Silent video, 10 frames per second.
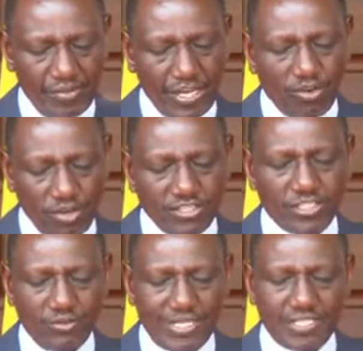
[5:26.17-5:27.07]
The
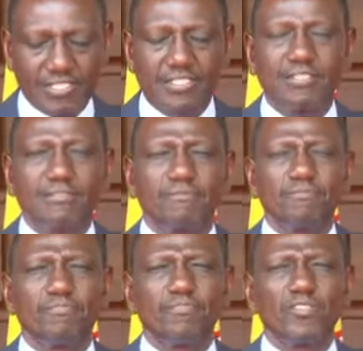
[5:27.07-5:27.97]
consequence
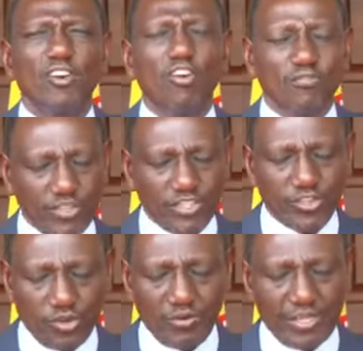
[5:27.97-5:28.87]
of
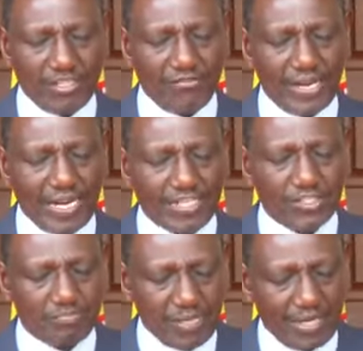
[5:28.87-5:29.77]
withdrawing the finance
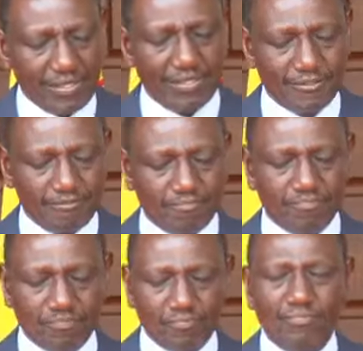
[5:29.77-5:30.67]
bill
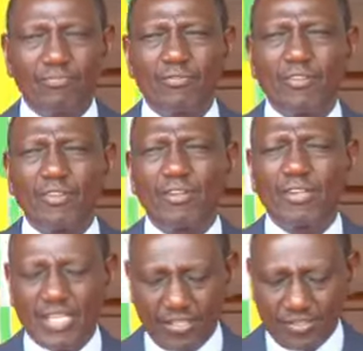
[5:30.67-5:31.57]

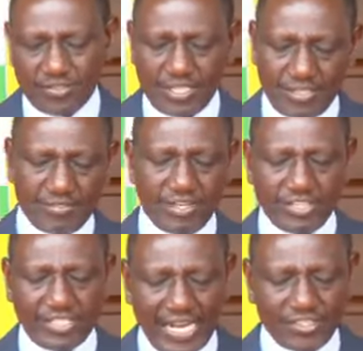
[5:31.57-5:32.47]
is the
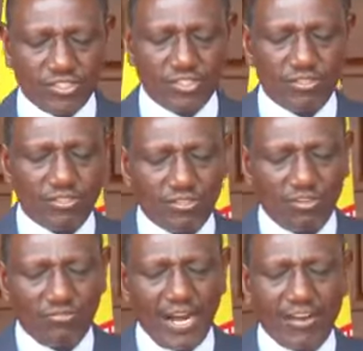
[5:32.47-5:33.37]
reduction
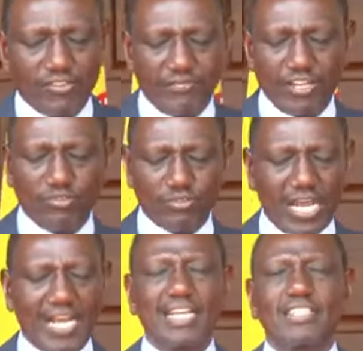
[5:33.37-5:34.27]
of our revenue
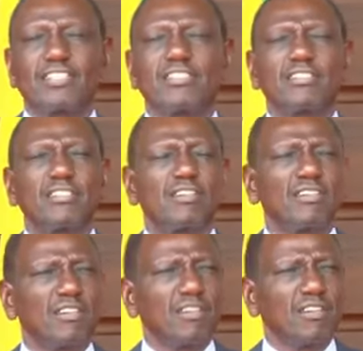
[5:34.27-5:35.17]
targets
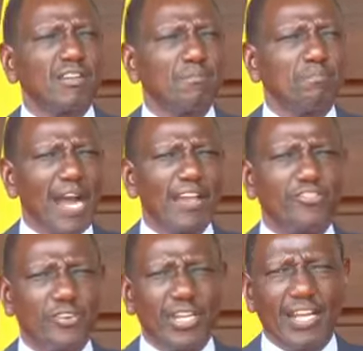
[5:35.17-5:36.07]
by
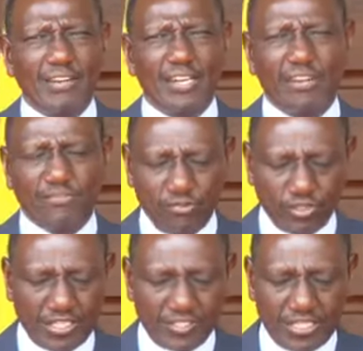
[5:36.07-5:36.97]

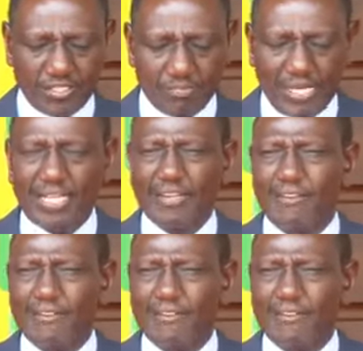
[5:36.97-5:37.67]
346 billion.